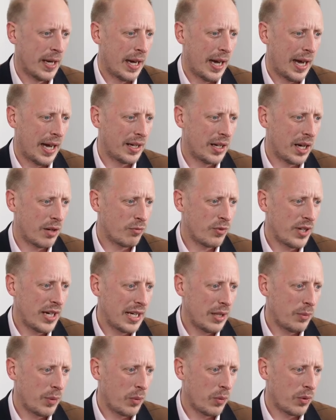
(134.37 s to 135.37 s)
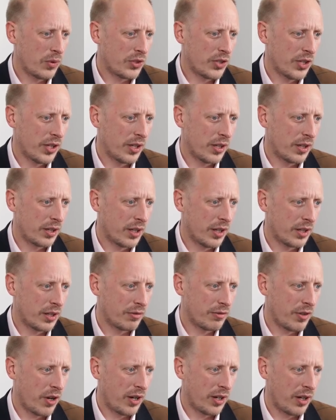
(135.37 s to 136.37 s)
And really, we want to kind of
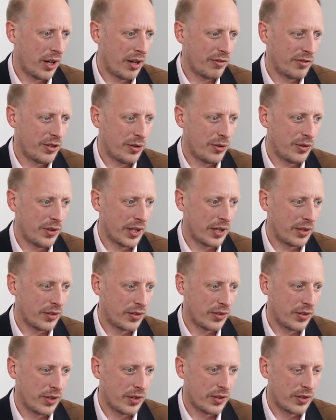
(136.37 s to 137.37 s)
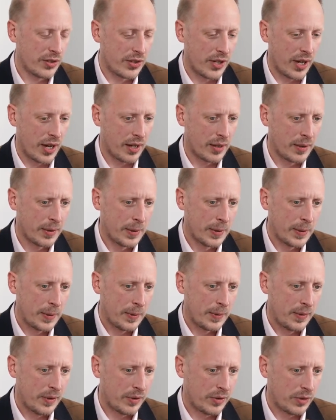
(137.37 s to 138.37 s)
highlight a few things
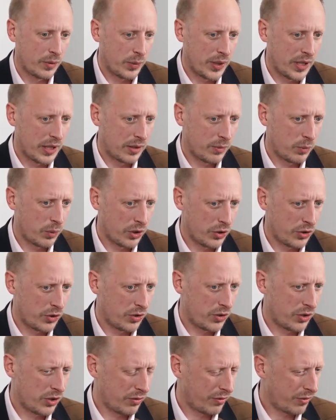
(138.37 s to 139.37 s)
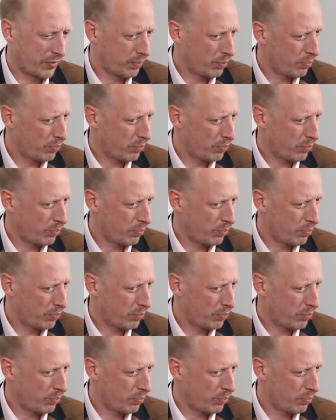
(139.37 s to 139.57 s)
that we want to sort of